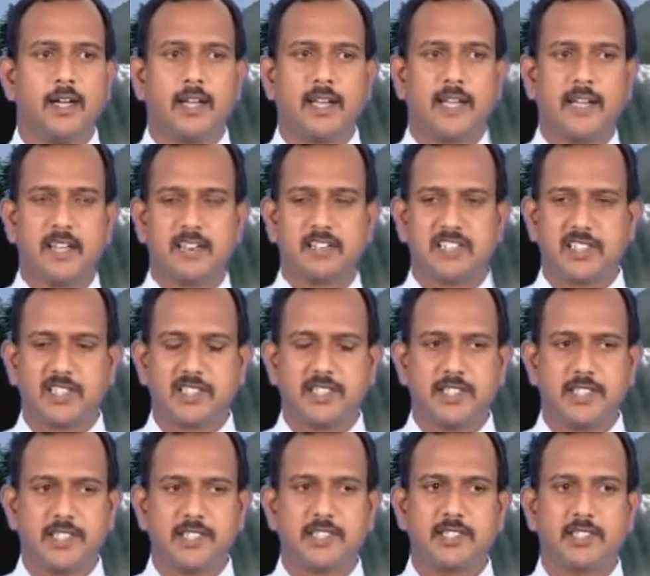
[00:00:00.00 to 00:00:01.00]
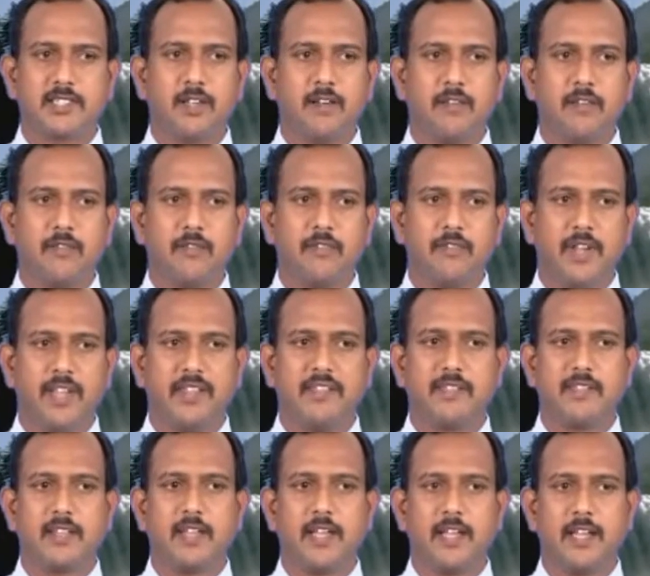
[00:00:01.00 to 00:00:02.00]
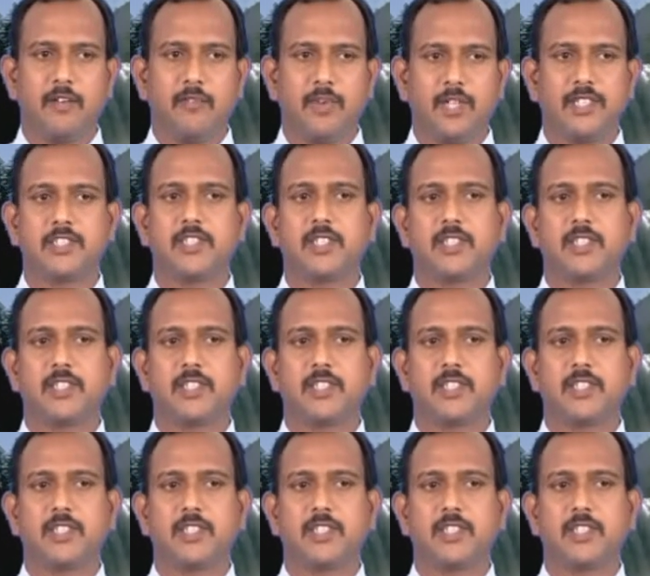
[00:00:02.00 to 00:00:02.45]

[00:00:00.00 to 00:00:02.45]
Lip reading: characteristics, ways in which